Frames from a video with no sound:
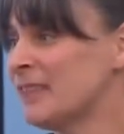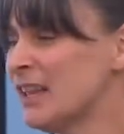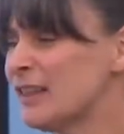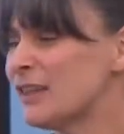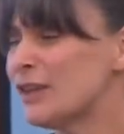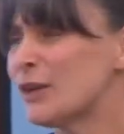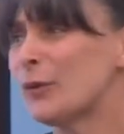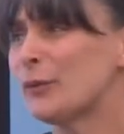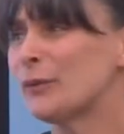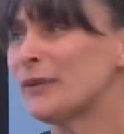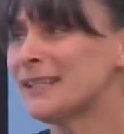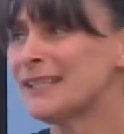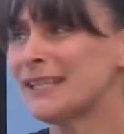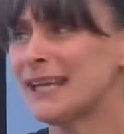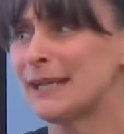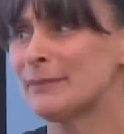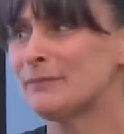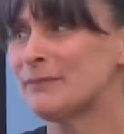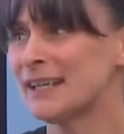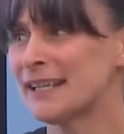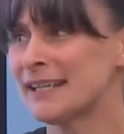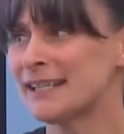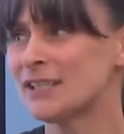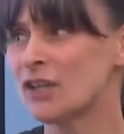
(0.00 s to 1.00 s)
The only
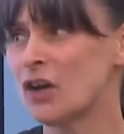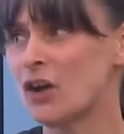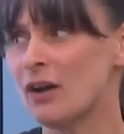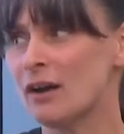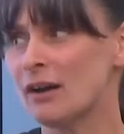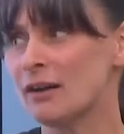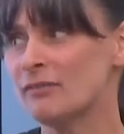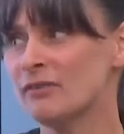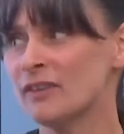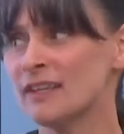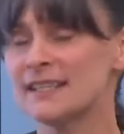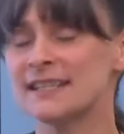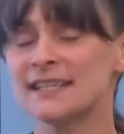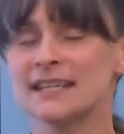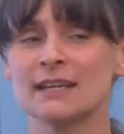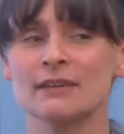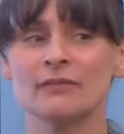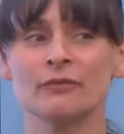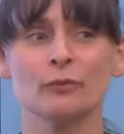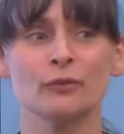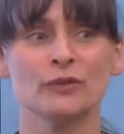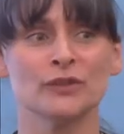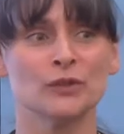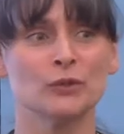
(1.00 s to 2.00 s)
time that it's off is
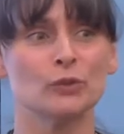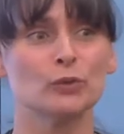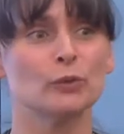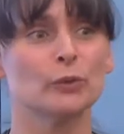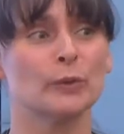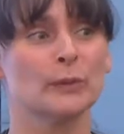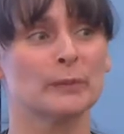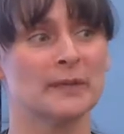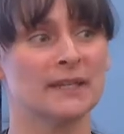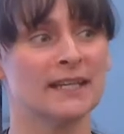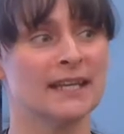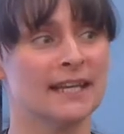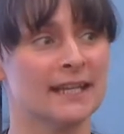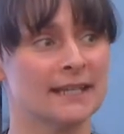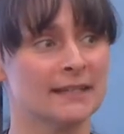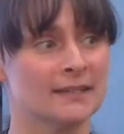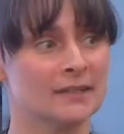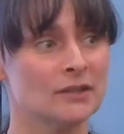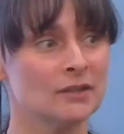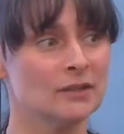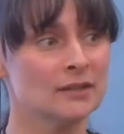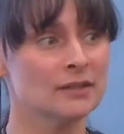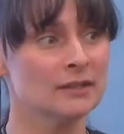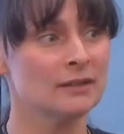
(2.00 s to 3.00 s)
if school would be
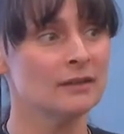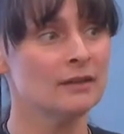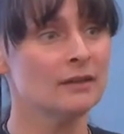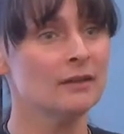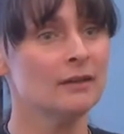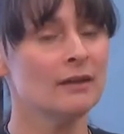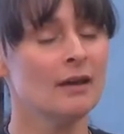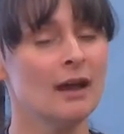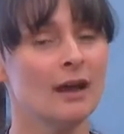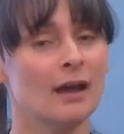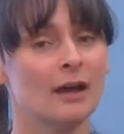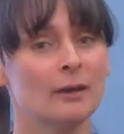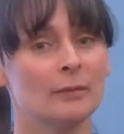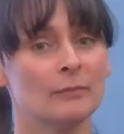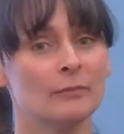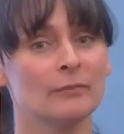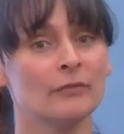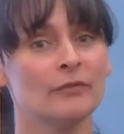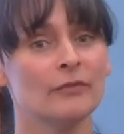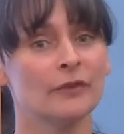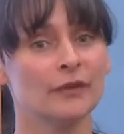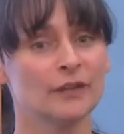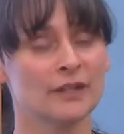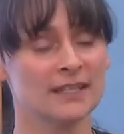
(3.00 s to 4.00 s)
canceled
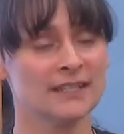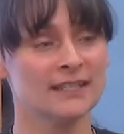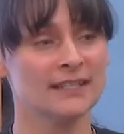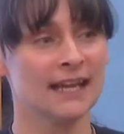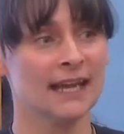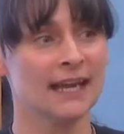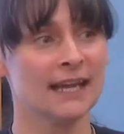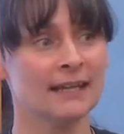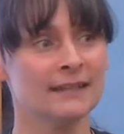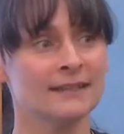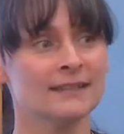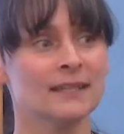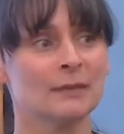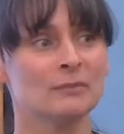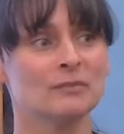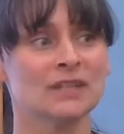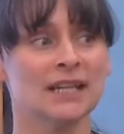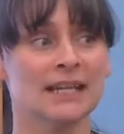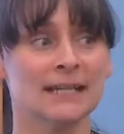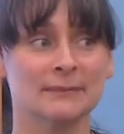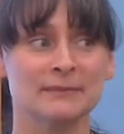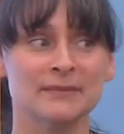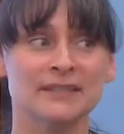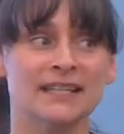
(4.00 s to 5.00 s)
um, for the day.
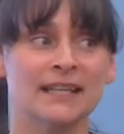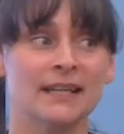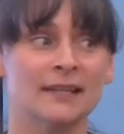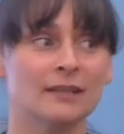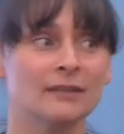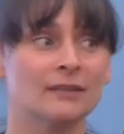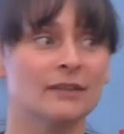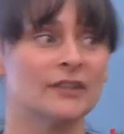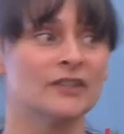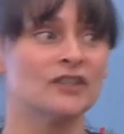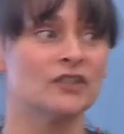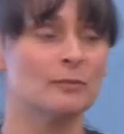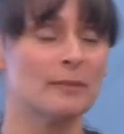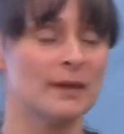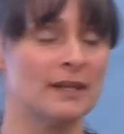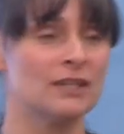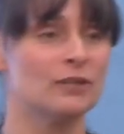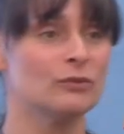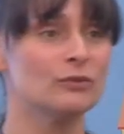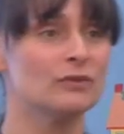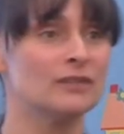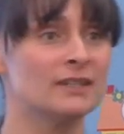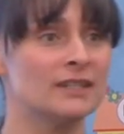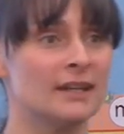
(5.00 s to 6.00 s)
Sometimes then the lunch
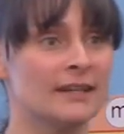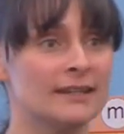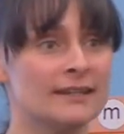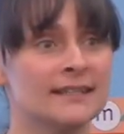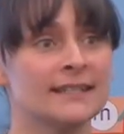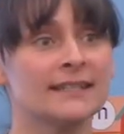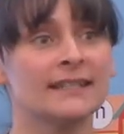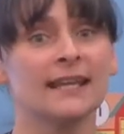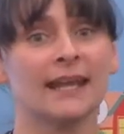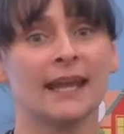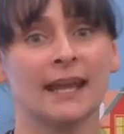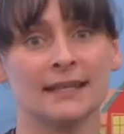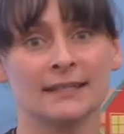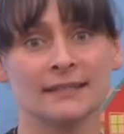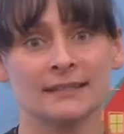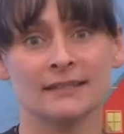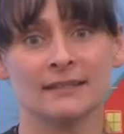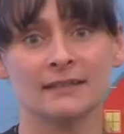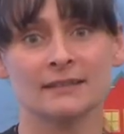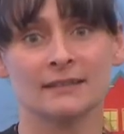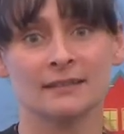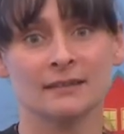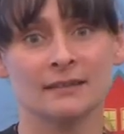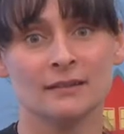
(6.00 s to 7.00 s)
menu does
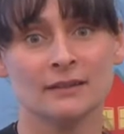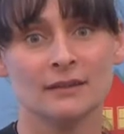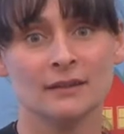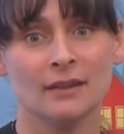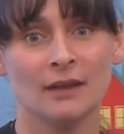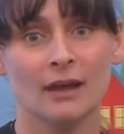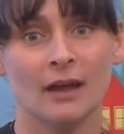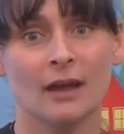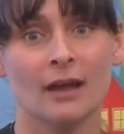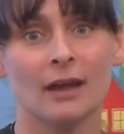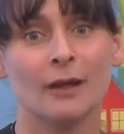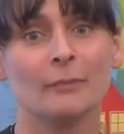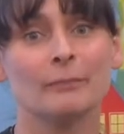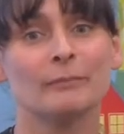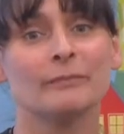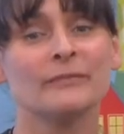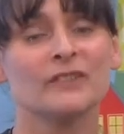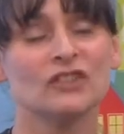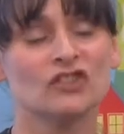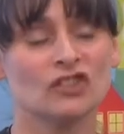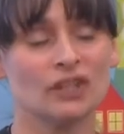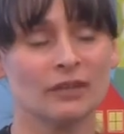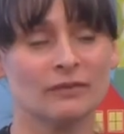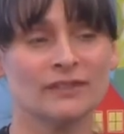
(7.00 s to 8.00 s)
get
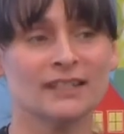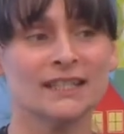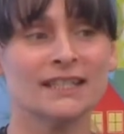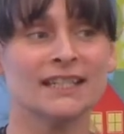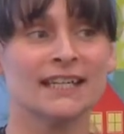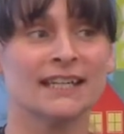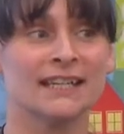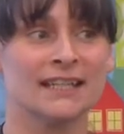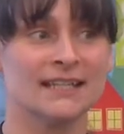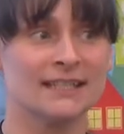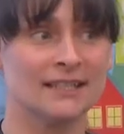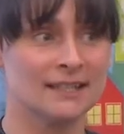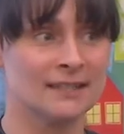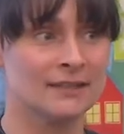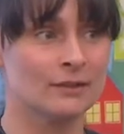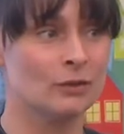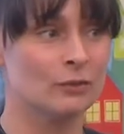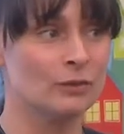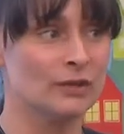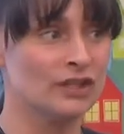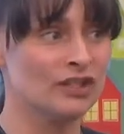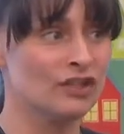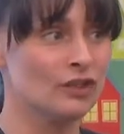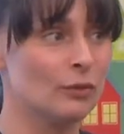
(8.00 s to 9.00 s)
um, shifted and it doesn't
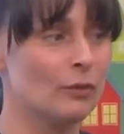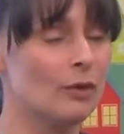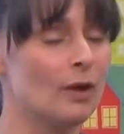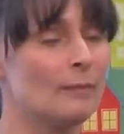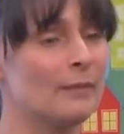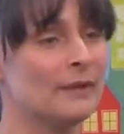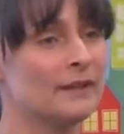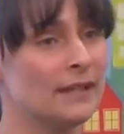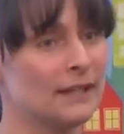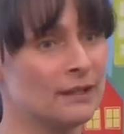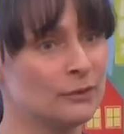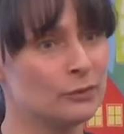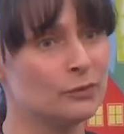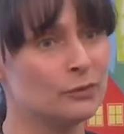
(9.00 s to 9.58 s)
always show up on that